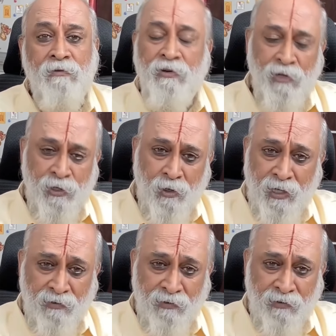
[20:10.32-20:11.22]
we were
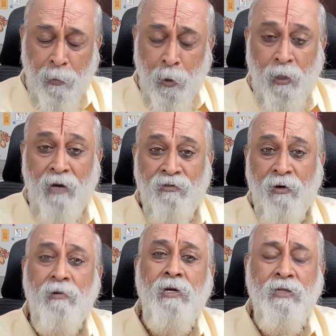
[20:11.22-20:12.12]
talking for about half
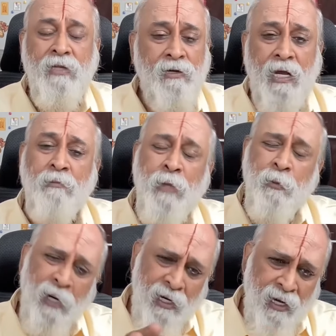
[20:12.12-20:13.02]
an hour, in that time
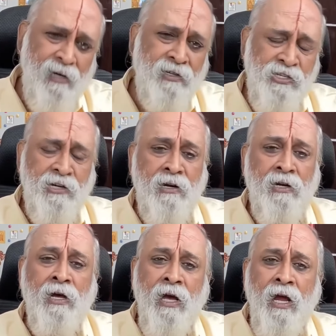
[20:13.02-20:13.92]
the mud had
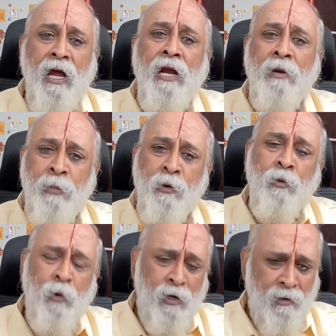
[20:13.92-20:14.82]
settled and
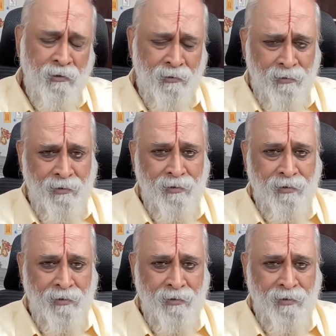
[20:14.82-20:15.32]
pure water.